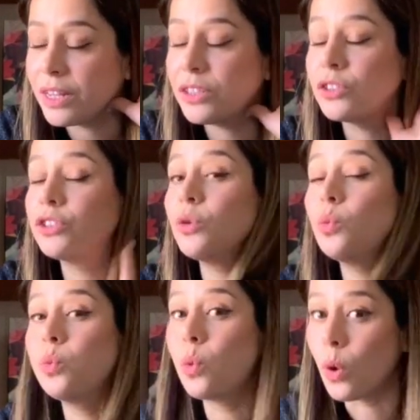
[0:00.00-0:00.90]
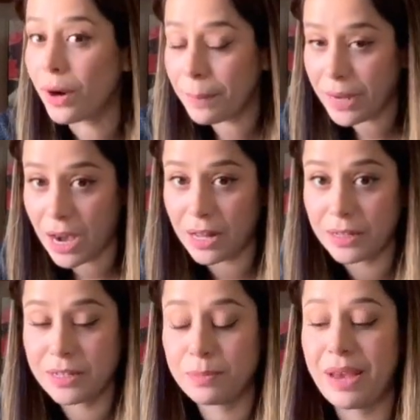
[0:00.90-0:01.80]
So warm
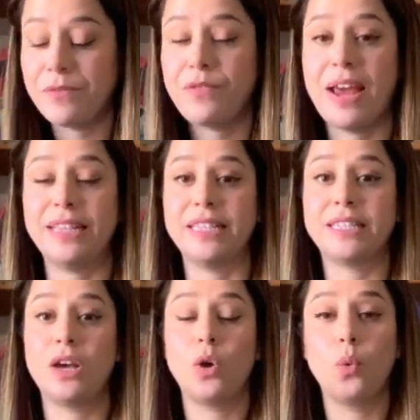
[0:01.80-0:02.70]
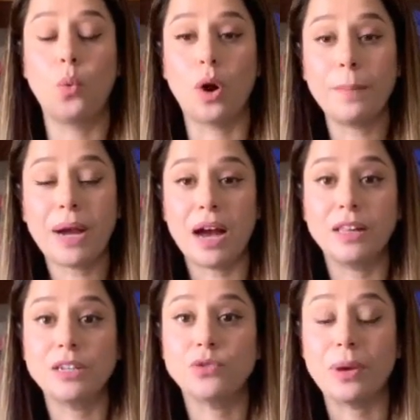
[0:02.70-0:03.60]
colors, my friends, warm
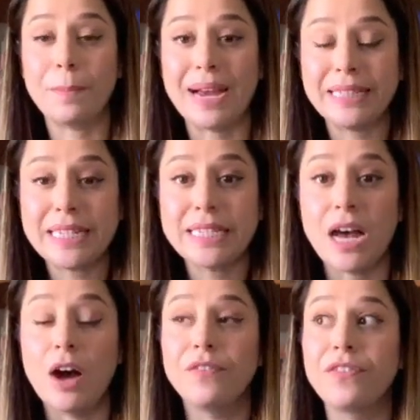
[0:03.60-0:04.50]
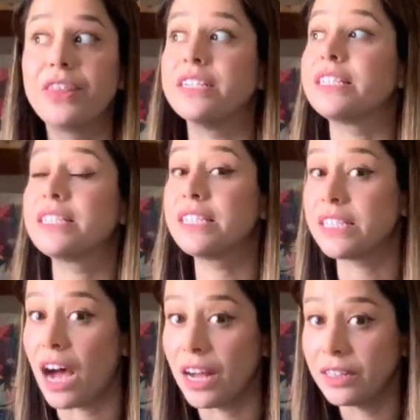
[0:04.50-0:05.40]
colors remind us of the
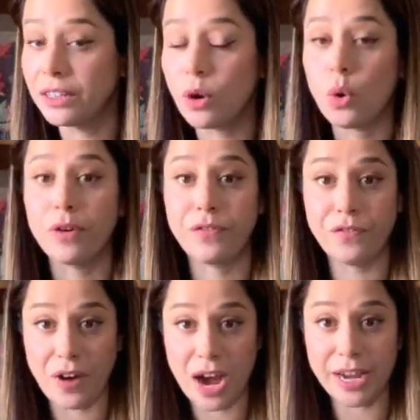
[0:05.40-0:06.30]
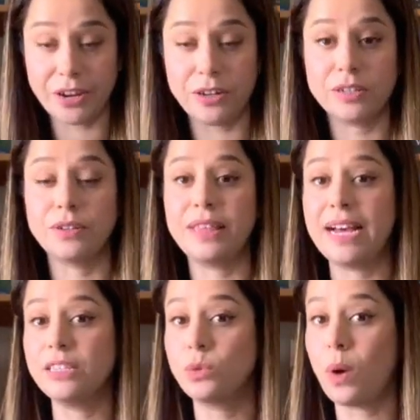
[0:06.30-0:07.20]
sun or fire. So
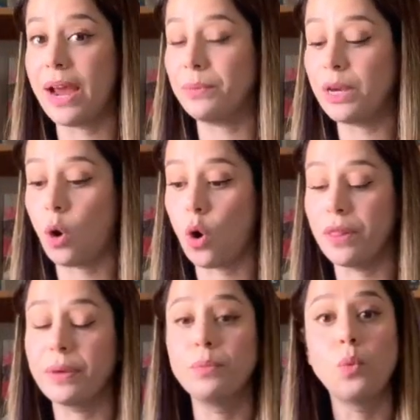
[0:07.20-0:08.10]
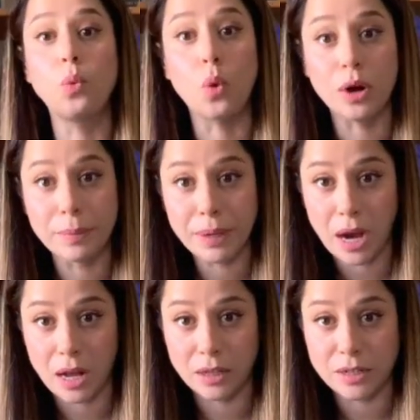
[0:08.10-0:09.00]
that's why we call them warm
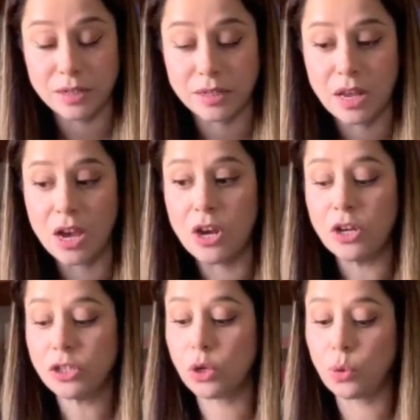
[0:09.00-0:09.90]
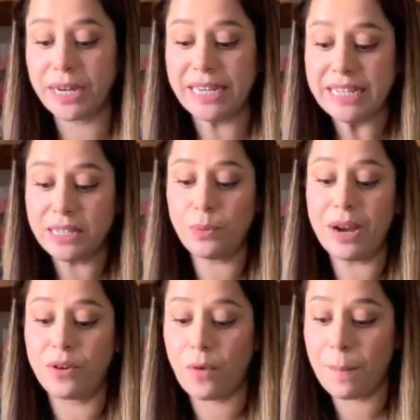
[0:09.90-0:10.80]
colors. So an easy
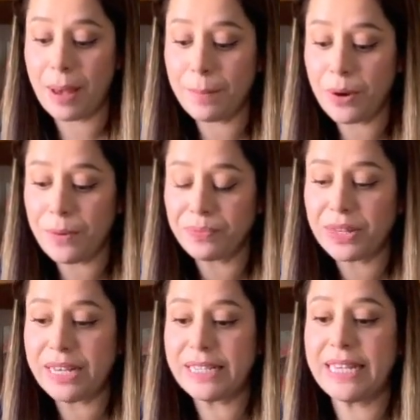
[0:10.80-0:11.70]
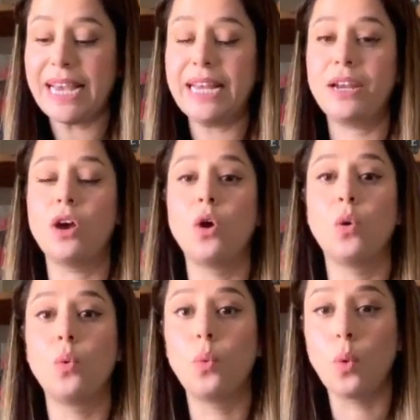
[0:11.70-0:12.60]
way to remember is saying
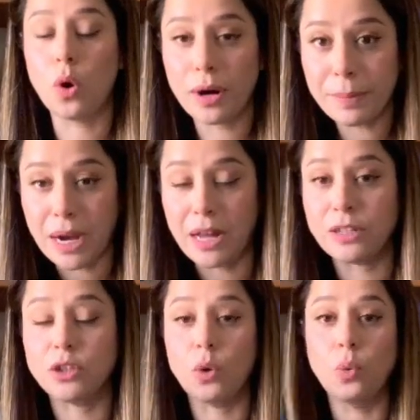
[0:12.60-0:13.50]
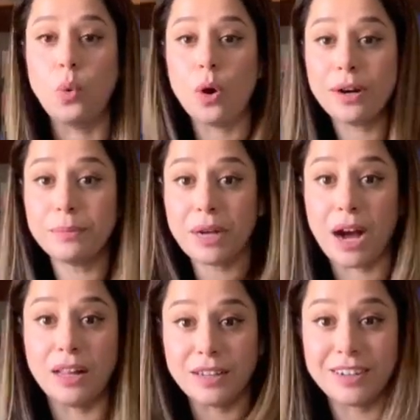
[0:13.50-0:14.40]
warm colors. Go warm
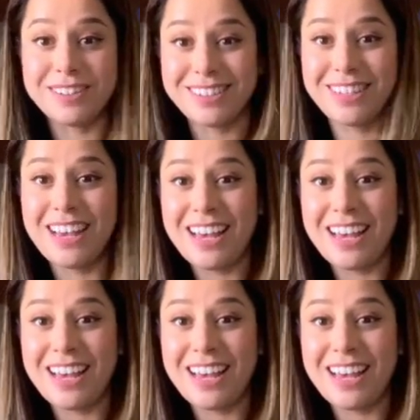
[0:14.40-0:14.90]
colors.